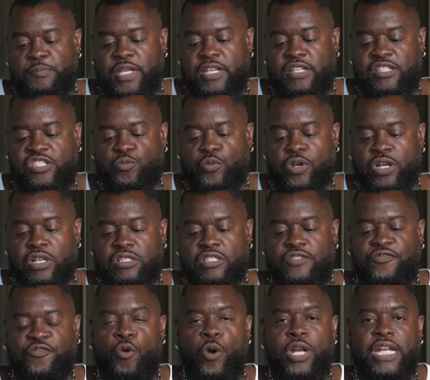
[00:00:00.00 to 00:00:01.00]
piece
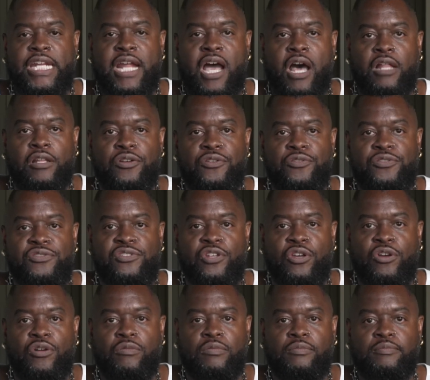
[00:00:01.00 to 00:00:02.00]
was $40,
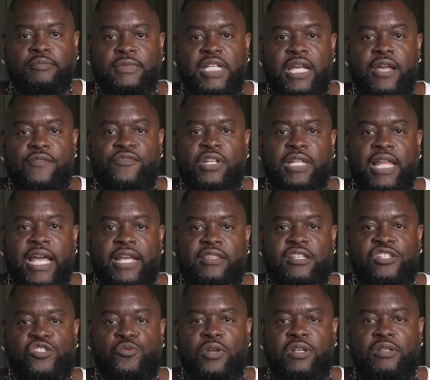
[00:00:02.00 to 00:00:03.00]
so if you like
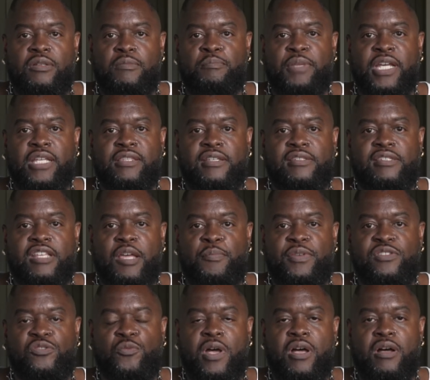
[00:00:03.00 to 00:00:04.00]
this one, pick this up
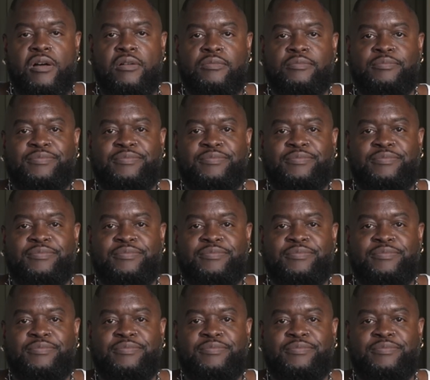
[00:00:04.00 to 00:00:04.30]
as well.